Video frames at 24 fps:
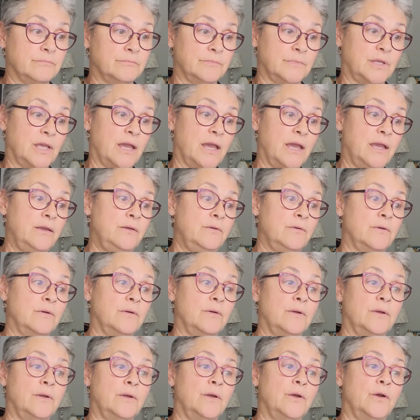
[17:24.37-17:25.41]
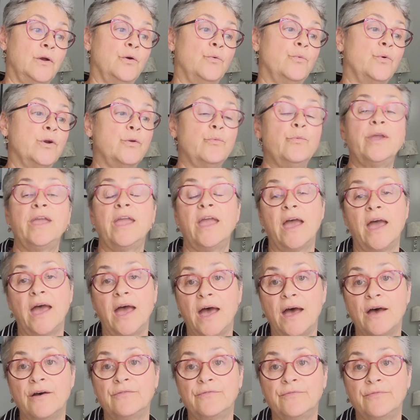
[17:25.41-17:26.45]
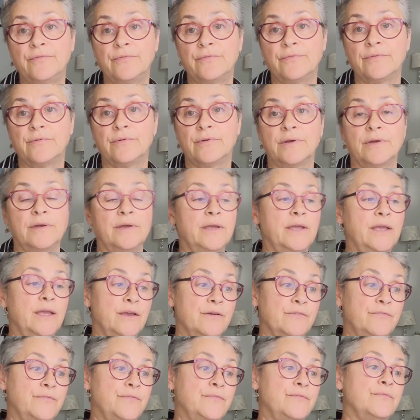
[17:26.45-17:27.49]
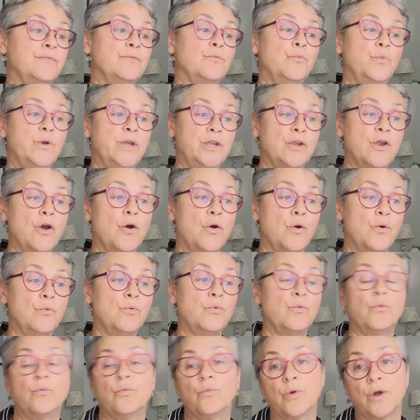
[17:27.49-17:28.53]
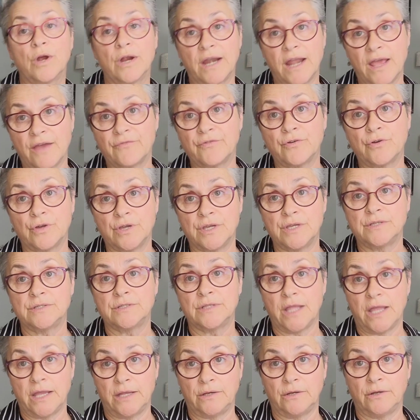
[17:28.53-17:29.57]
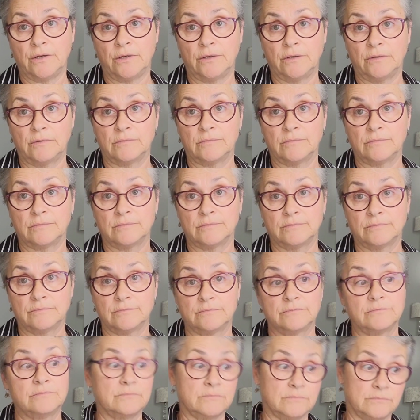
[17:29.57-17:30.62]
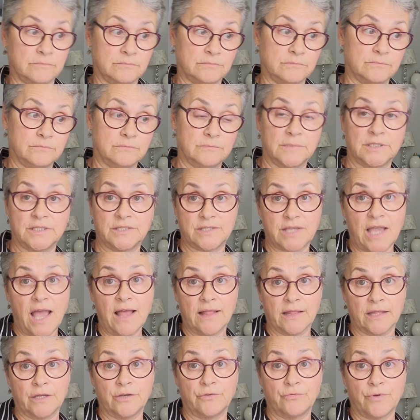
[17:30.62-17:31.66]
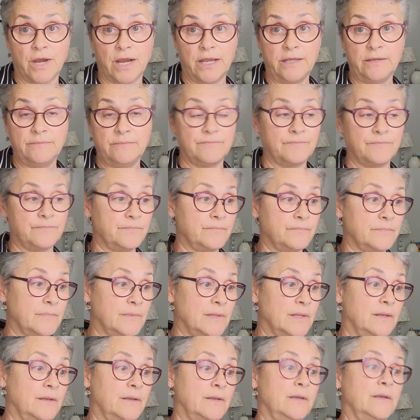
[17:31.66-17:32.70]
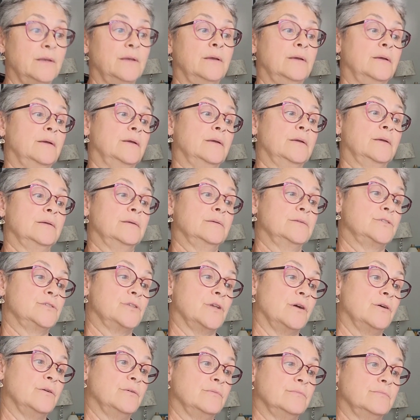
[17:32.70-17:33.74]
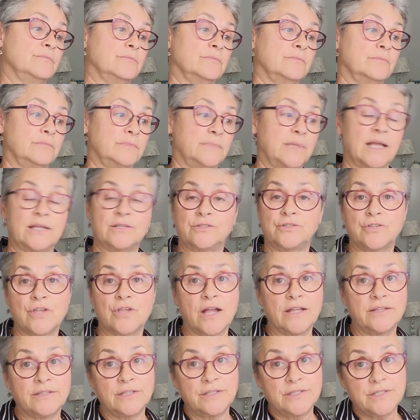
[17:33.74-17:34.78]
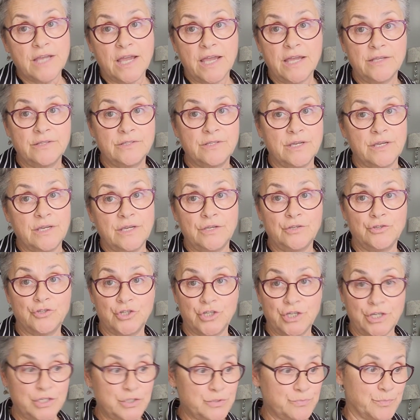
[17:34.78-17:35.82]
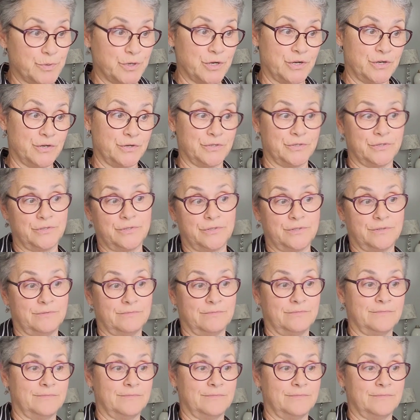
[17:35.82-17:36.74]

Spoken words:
Okay, what do we have if we know we're going to have cookies later? A salad, right? So that's not the day to eat cheeseburgers.